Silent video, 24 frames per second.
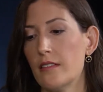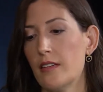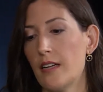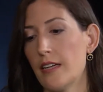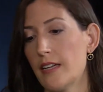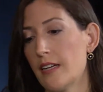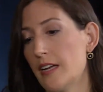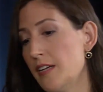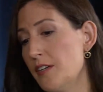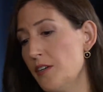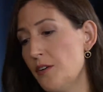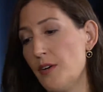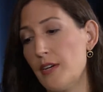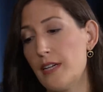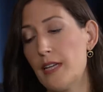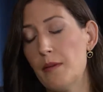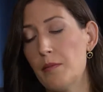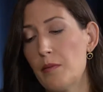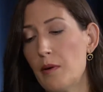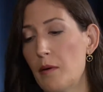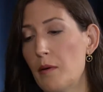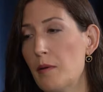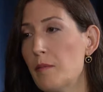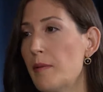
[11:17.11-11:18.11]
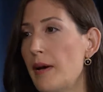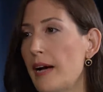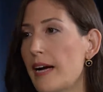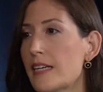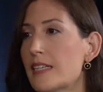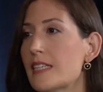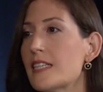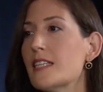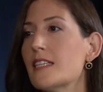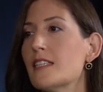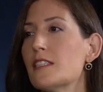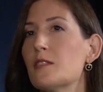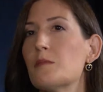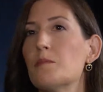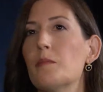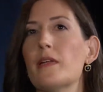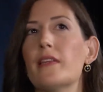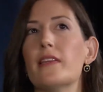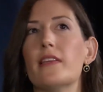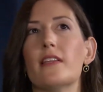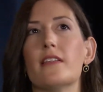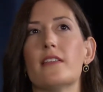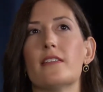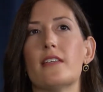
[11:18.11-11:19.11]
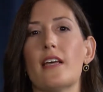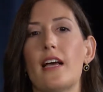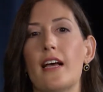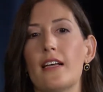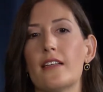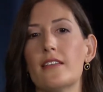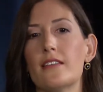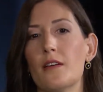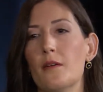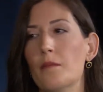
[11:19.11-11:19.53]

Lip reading: I know I keep coming back to this, but this has